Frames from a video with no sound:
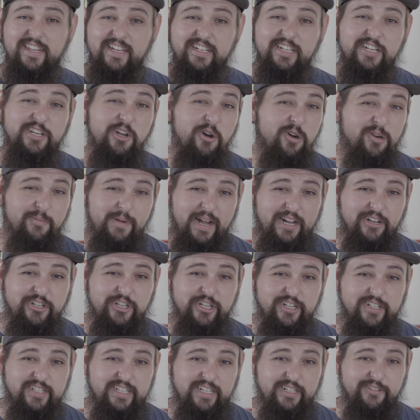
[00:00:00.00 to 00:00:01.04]
thing to know about
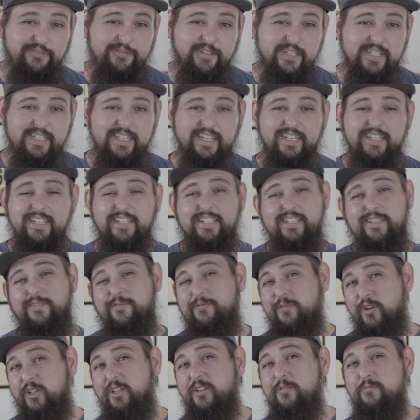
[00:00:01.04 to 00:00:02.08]
your diff is that it's
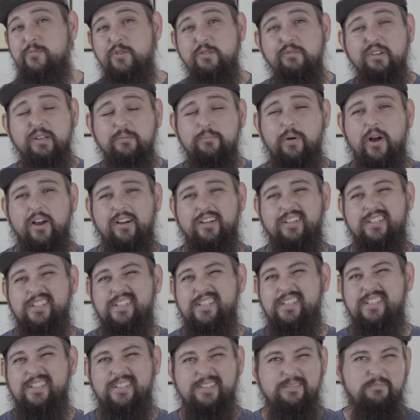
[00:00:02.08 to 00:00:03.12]
full of moving
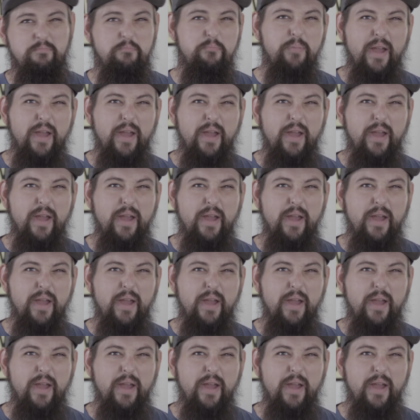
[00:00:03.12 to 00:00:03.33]
parts,